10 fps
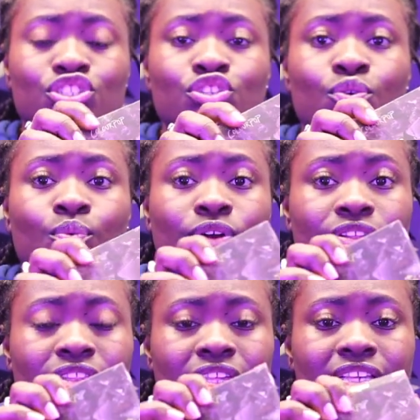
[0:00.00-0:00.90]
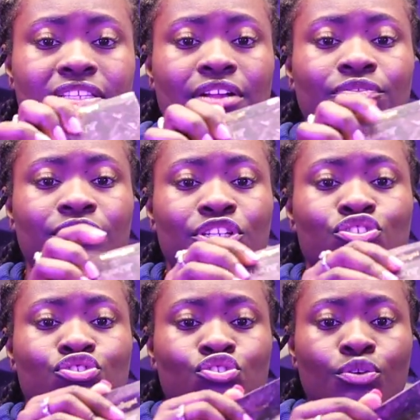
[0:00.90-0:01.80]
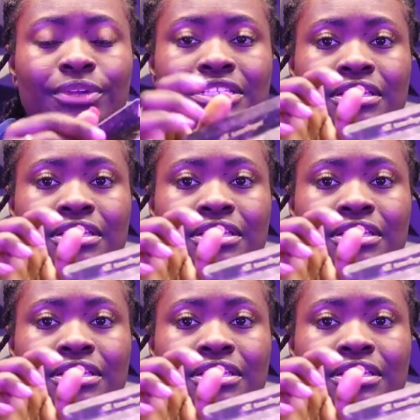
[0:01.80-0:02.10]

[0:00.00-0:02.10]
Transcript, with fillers: So one of the things that really drew me